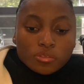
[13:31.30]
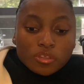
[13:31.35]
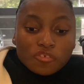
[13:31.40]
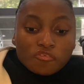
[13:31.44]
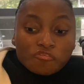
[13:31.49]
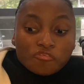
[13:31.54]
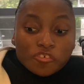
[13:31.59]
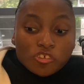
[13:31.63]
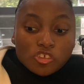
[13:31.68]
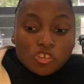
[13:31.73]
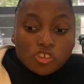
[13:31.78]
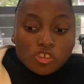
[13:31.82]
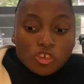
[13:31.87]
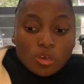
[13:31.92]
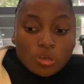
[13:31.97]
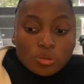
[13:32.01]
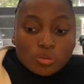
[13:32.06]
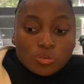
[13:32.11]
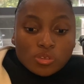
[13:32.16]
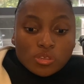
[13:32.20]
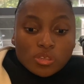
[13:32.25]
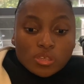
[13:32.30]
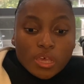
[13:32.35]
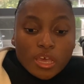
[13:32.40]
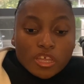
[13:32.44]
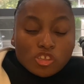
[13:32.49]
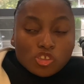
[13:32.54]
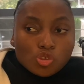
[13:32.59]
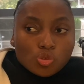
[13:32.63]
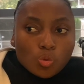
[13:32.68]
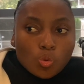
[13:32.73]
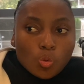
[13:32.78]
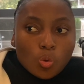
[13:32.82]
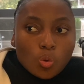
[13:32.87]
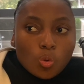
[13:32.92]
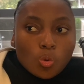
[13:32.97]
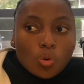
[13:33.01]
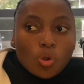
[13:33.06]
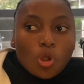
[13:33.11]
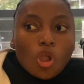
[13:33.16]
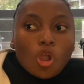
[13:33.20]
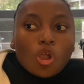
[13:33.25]
The physios at
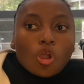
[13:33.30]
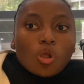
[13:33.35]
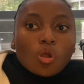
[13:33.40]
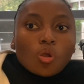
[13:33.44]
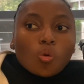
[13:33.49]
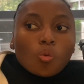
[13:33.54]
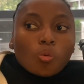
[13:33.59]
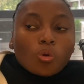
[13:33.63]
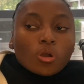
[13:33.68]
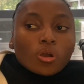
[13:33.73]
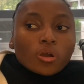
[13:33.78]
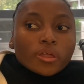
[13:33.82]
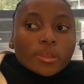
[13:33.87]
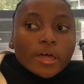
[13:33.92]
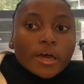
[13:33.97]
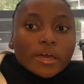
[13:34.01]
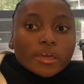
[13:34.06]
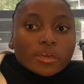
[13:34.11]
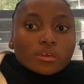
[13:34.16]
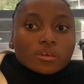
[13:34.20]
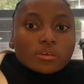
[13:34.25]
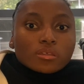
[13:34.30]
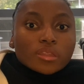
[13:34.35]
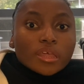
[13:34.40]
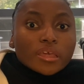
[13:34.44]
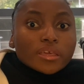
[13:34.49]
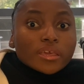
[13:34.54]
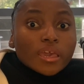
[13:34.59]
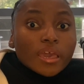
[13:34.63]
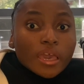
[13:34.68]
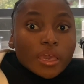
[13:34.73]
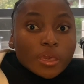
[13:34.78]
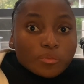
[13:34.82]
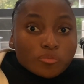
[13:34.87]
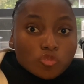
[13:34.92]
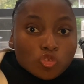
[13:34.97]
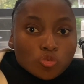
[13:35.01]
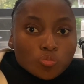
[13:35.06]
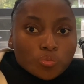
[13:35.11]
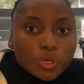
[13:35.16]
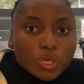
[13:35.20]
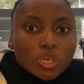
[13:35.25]
school were like, they came
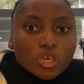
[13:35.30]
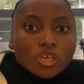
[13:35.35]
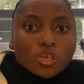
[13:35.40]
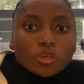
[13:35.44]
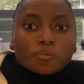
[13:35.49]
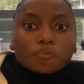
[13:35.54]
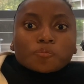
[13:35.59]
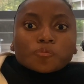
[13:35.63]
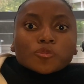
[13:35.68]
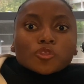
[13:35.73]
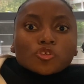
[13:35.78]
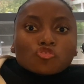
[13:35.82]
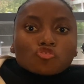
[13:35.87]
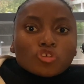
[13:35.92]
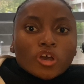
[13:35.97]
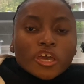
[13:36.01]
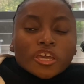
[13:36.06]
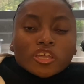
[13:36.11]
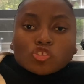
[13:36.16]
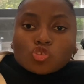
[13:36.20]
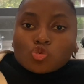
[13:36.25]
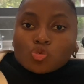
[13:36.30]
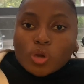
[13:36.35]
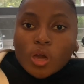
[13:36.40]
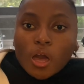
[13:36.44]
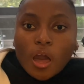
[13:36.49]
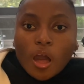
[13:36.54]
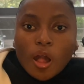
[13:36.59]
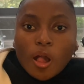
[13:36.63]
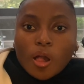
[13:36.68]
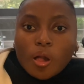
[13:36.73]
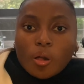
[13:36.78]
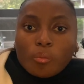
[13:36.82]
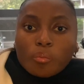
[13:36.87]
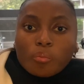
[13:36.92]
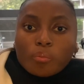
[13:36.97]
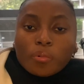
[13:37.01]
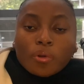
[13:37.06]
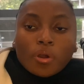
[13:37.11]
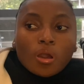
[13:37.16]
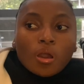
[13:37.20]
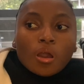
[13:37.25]
to me trying to
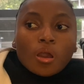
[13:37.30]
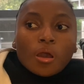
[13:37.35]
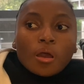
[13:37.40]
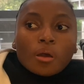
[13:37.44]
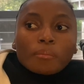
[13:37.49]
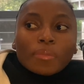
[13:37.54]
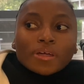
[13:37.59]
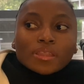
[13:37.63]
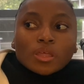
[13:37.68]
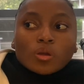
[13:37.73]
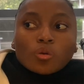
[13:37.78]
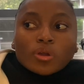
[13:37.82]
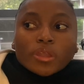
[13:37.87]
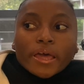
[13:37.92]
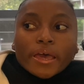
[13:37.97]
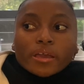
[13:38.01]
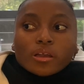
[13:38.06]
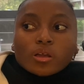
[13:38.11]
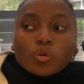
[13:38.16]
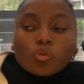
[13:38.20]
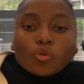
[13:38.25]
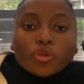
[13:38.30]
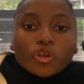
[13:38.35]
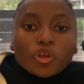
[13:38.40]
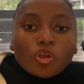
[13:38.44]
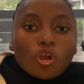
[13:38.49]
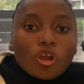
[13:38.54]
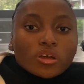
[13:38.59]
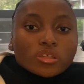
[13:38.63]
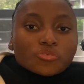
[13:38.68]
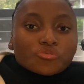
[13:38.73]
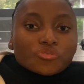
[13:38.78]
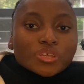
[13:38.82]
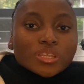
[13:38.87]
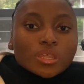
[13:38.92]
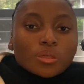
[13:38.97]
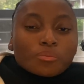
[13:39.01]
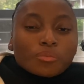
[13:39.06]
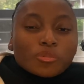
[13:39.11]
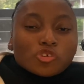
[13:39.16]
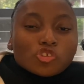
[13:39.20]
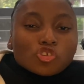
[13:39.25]
help, but they were like, we can't
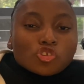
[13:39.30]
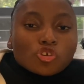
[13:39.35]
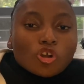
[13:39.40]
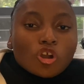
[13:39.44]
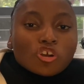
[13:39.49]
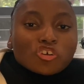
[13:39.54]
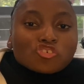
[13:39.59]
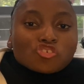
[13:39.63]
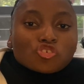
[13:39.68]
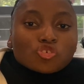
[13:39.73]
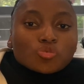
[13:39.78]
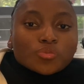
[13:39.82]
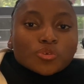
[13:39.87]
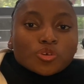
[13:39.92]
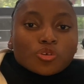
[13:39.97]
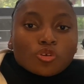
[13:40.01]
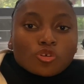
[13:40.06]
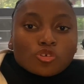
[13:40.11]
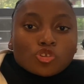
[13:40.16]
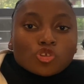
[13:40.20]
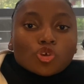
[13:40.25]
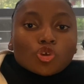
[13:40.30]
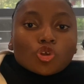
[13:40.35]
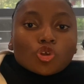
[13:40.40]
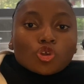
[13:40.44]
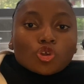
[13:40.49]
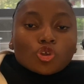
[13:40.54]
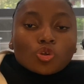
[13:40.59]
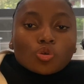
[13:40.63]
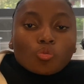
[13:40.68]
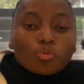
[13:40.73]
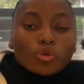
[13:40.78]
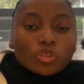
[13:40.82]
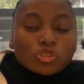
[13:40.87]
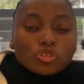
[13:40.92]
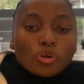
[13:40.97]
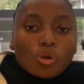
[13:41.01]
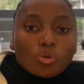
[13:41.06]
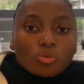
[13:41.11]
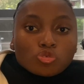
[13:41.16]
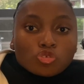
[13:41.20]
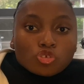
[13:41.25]
really massage you because we
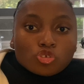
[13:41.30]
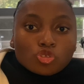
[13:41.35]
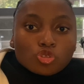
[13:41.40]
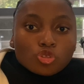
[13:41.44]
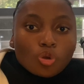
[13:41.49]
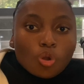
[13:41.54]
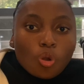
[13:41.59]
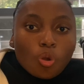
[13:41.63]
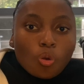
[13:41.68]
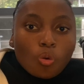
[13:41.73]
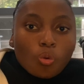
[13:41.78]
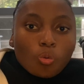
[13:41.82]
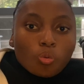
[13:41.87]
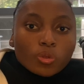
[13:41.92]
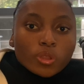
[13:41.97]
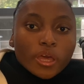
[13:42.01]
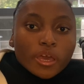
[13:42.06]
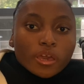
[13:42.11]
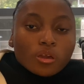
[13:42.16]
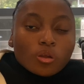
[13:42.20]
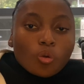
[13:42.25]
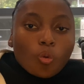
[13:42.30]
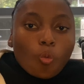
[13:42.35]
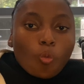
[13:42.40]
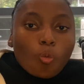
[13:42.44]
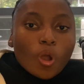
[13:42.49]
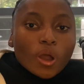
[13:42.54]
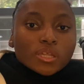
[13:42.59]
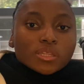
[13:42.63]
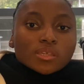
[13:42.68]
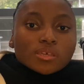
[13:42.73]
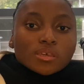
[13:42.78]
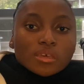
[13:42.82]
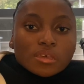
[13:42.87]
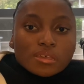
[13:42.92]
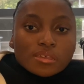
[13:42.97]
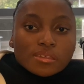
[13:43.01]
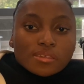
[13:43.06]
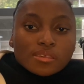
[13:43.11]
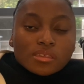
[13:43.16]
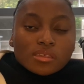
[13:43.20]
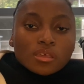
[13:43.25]
don't know like what
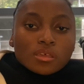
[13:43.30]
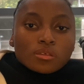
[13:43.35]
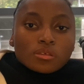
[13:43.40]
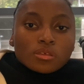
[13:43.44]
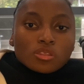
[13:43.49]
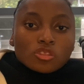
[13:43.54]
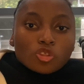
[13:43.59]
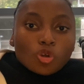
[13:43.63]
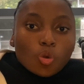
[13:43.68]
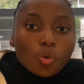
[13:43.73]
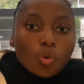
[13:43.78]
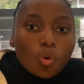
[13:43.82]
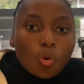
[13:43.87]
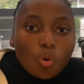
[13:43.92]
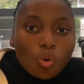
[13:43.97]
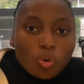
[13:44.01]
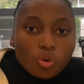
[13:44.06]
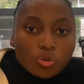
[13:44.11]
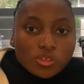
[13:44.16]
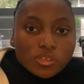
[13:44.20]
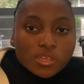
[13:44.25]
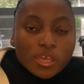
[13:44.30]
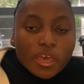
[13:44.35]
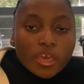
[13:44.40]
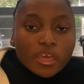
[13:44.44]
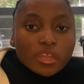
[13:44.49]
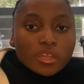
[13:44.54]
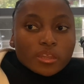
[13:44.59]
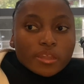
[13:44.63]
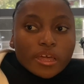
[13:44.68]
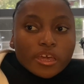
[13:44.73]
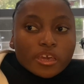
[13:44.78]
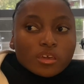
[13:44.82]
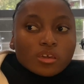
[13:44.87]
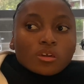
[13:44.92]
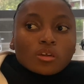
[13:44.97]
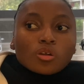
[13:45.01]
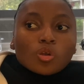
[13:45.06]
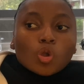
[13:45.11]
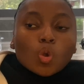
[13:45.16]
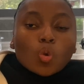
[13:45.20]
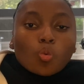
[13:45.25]
is the cause and like
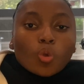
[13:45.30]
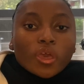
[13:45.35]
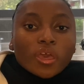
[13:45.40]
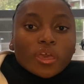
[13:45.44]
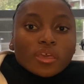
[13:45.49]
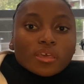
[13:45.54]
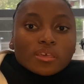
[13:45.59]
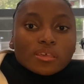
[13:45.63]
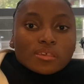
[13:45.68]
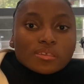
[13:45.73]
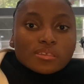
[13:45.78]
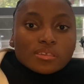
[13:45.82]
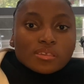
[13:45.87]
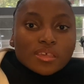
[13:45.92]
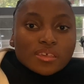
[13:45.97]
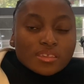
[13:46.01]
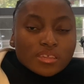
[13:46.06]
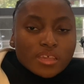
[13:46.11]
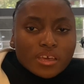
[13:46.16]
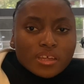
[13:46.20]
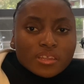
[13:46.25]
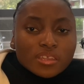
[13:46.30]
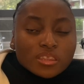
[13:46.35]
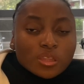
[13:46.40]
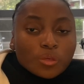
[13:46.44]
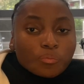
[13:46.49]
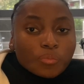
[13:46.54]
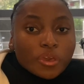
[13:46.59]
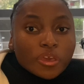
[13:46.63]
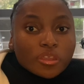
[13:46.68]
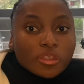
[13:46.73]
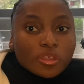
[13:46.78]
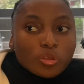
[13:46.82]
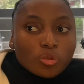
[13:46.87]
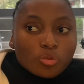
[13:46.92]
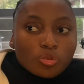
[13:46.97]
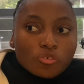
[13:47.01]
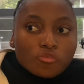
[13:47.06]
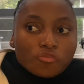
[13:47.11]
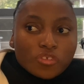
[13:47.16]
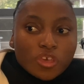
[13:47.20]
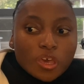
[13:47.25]
where is exactly the pain and
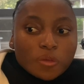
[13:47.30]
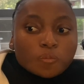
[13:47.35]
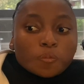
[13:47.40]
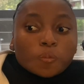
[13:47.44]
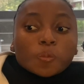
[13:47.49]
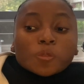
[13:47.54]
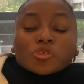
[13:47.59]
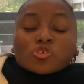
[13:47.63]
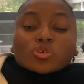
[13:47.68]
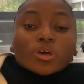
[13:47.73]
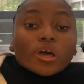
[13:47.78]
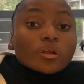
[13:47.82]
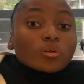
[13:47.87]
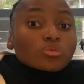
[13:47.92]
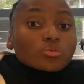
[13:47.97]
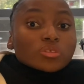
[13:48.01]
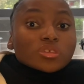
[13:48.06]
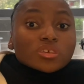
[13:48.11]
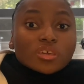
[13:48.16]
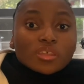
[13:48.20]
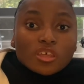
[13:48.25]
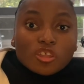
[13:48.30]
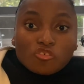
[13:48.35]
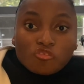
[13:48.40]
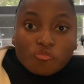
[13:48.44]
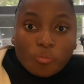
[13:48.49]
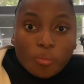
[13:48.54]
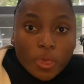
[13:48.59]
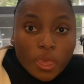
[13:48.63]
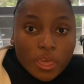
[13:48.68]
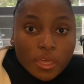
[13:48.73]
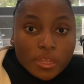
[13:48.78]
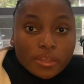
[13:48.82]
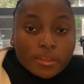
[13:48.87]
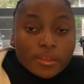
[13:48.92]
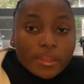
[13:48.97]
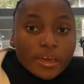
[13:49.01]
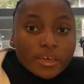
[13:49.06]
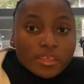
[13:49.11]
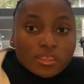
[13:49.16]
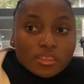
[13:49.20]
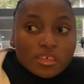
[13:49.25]
all of that. So I couldn't get out of bed,
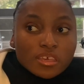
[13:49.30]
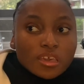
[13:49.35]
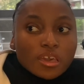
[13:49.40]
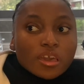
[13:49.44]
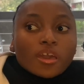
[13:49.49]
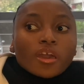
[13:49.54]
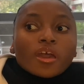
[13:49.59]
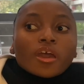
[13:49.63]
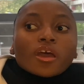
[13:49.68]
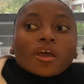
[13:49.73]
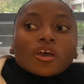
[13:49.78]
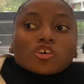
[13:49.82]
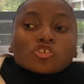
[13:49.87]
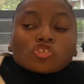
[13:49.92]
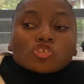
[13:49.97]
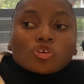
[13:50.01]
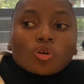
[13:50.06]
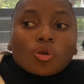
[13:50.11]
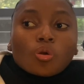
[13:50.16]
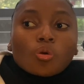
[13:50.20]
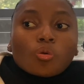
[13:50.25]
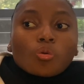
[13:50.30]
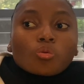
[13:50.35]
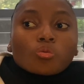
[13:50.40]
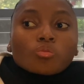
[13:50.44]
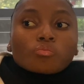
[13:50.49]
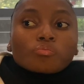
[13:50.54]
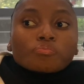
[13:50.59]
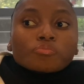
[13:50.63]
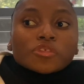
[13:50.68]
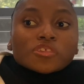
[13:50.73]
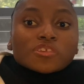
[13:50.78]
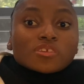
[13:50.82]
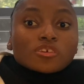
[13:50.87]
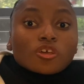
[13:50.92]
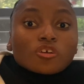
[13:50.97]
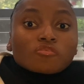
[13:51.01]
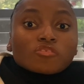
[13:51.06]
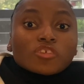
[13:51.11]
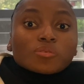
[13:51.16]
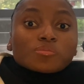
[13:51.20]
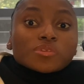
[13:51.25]
nothing. So instead
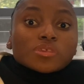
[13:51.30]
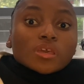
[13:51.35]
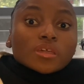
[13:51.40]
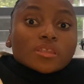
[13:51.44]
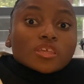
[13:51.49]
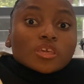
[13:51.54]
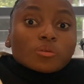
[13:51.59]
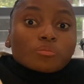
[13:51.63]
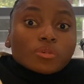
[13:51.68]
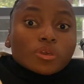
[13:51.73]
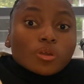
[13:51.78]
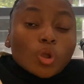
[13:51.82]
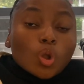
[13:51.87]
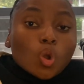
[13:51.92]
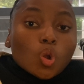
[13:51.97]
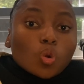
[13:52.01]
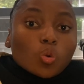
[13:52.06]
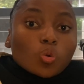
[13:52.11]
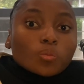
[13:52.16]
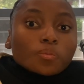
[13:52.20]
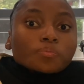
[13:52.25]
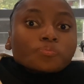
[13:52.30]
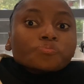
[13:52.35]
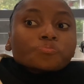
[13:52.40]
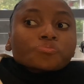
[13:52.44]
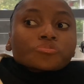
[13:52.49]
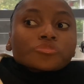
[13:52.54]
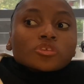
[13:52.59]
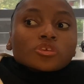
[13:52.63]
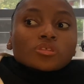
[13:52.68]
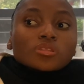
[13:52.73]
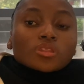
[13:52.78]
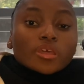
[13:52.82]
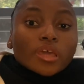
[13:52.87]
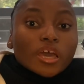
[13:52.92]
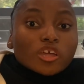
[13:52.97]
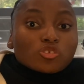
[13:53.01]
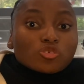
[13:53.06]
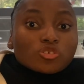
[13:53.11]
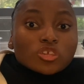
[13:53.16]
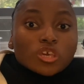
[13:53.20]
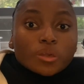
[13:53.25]
of them sending me home, they
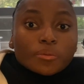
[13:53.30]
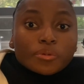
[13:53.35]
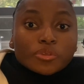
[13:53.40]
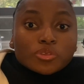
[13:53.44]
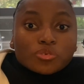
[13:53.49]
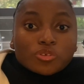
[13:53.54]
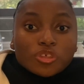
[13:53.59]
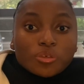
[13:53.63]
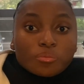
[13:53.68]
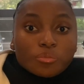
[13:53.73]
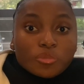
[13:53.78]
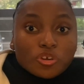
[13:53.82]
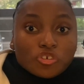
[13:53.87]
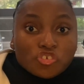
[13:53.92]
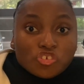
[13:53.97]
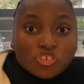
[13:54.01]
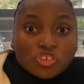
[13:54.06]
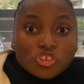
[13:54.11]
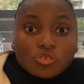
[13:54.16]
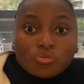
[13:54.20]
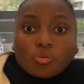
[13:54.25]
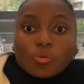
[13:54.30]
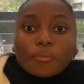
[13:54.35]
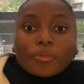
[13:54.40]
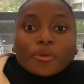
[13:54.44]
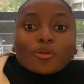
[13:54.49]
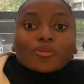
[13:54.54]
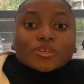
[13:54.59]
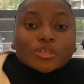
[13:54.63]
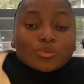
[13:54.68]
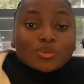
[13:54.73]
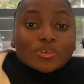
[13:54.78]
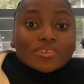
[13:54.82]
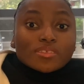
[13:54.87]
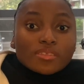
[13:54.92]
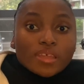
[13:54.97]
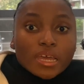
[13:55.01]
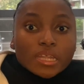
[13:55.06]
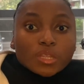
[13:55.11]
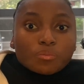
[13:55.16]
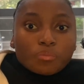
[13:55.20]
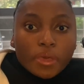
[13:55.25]
had to take me to the emergency room because it was
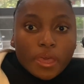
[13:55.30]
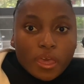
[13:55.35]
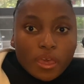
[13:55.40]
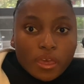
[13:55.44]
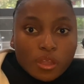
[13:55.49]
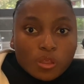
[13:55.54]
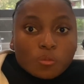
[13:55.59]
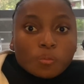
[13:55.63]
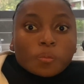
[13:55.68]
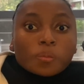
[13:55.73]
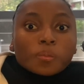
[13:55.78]
that bad.